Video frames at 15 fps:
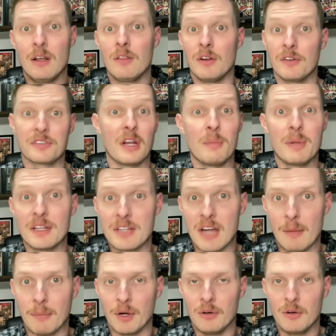there's going to be a
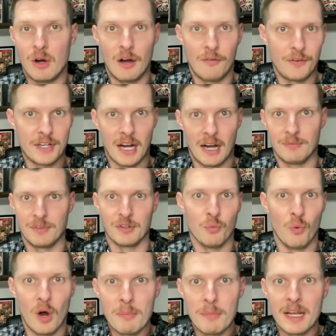timer. Oftentimes it's
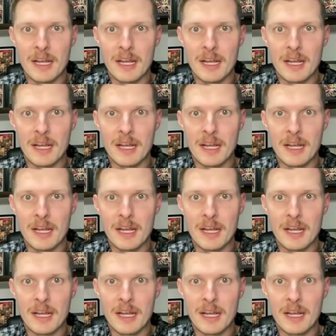1